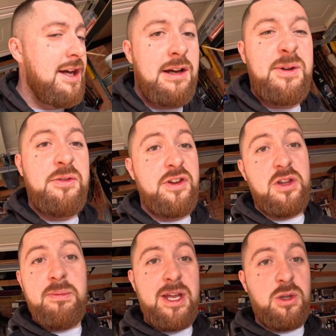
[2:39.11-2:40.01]
I'm going to feel
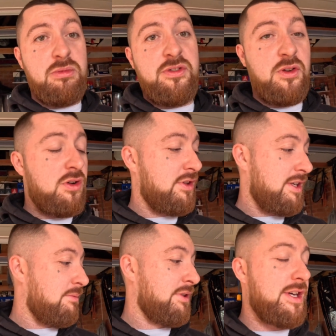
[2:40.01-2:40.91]
the pedal before, then
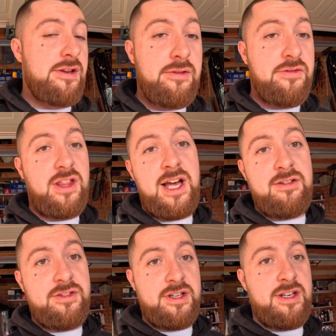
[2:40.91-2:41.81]
I'll put that on and feel it
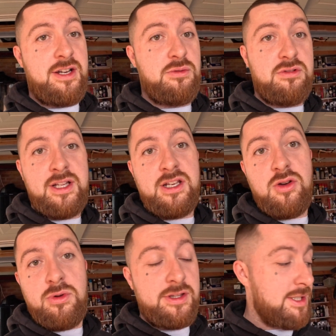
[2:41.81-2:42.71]
after, and I will let you know
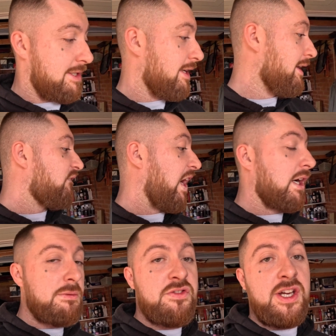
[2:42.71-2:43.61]
what it does. But I'm
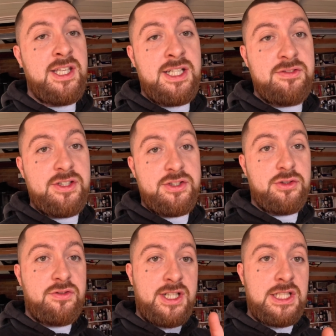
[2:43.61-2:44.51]
going to be fitting that after, so
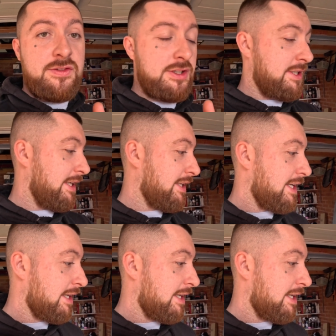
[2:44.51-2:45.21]
thanks for sending that